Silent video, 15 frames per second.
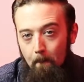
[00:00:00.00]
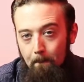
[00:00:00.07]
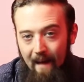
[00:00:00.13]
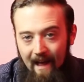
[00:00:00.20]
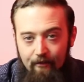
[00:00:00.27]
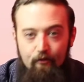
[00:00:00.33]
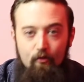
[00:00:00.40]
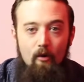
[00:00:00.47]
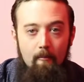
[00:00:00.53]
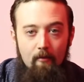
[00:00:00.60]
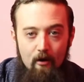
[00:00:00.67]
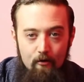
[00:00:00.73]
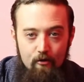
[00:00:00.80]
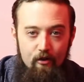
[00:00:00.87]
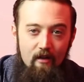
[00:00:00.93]
best to
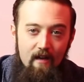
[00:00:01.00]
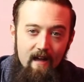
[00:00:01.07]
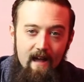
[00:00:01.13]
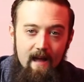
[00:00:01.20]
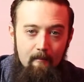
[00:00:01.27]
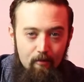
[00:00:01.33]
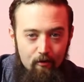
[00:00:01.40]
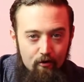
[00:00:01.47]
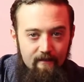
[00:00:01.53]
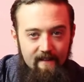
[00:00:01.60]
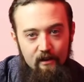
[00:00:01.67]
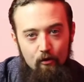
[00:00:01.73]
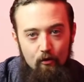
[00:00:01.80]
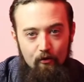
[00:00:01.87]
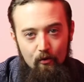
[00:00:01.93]
approach improving
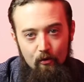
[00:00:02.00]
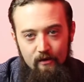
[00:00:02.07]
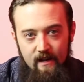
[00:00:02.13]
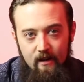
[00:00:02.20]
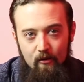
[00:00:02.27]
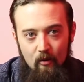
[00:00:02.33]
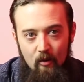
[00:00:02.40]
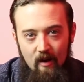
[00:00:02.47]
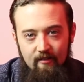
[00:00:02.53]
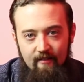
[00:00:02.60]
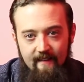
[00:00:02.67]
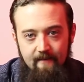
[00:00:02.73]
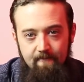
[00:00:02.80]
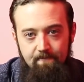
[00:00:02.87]
your audio quality.